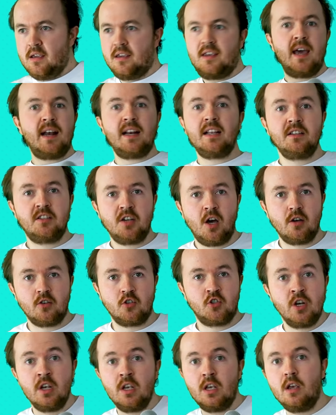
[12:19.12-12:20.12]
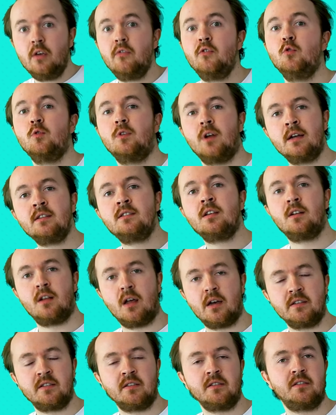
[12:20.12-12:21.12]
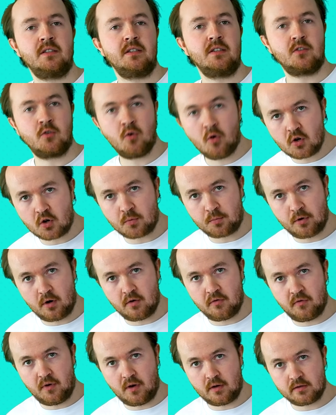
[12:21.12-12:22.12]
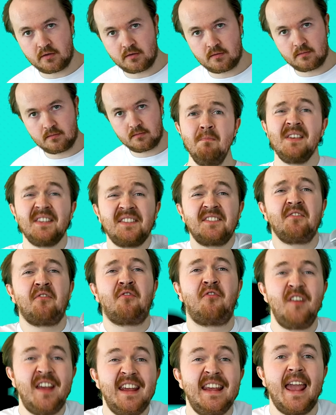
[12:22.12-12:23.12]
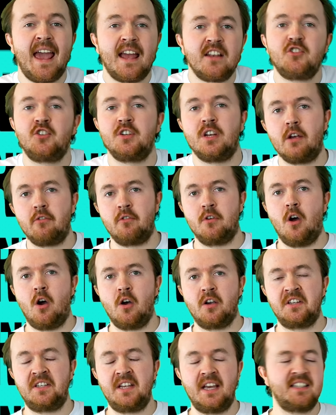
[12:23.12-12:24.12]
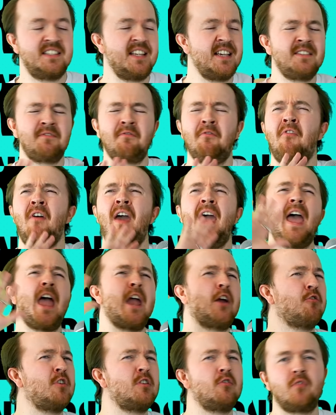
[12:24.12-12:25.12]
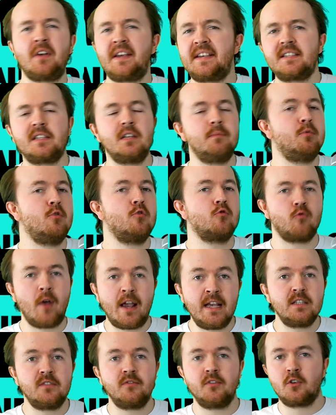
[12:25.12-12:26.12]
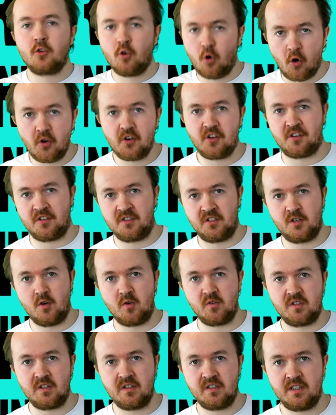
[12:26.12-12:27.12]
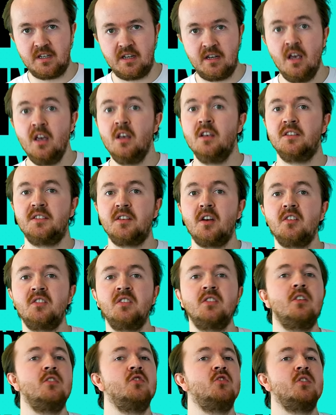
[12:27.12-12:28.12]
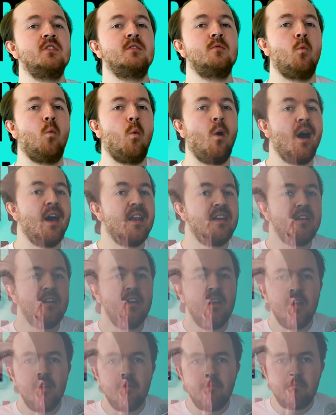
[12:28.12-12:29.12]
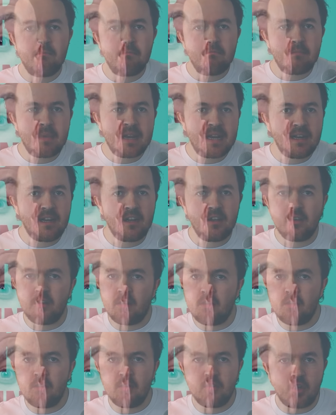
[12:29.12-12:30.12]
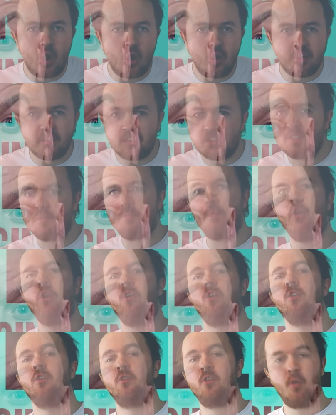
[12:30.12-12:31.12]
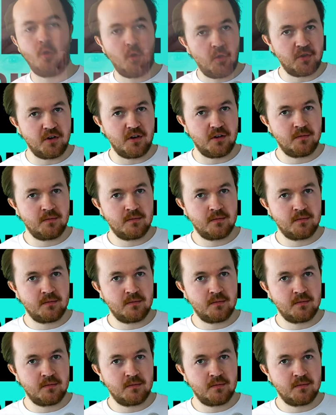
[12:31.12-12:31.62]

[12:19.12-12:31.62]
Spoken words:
get in touch if you'd like to license these corner profiles. Mr. V Engineer and Architects has very reasonable rates for corner consultancy, starting at just $1 million per corner.